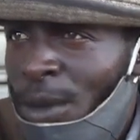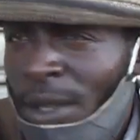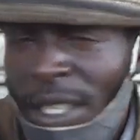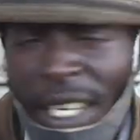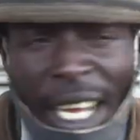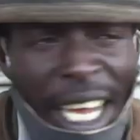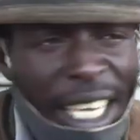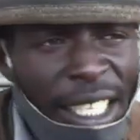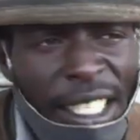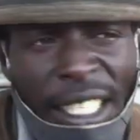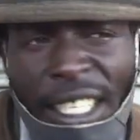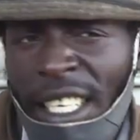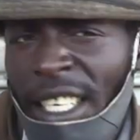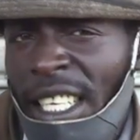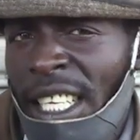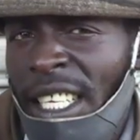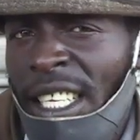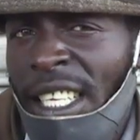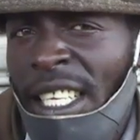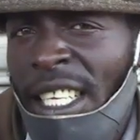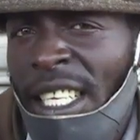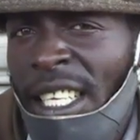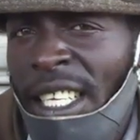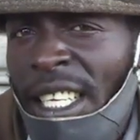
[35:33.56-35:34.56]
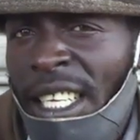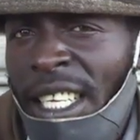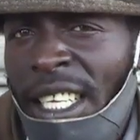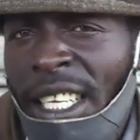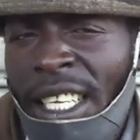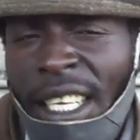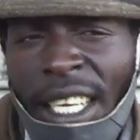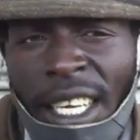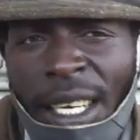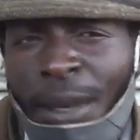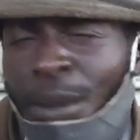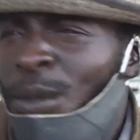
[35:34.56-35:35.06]
get a ballot. You
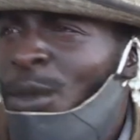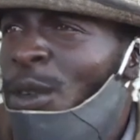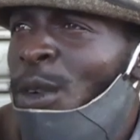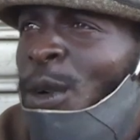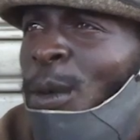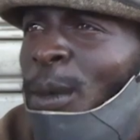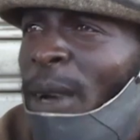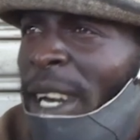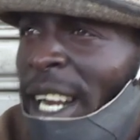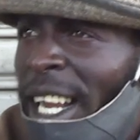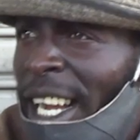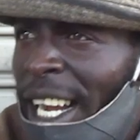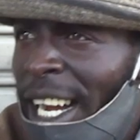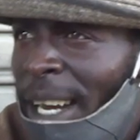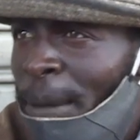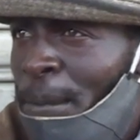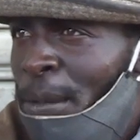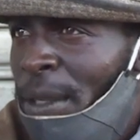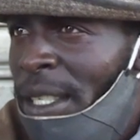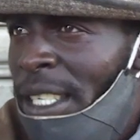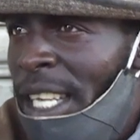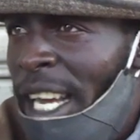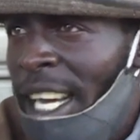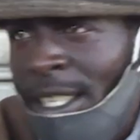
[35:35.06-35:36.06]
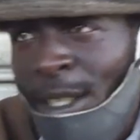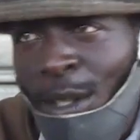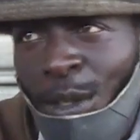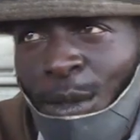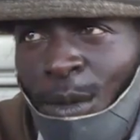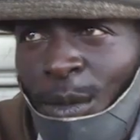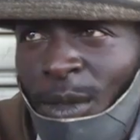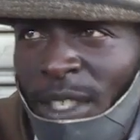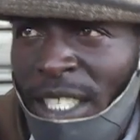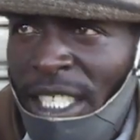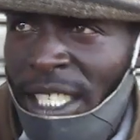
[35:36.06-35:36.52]
can't get a ballot. You can't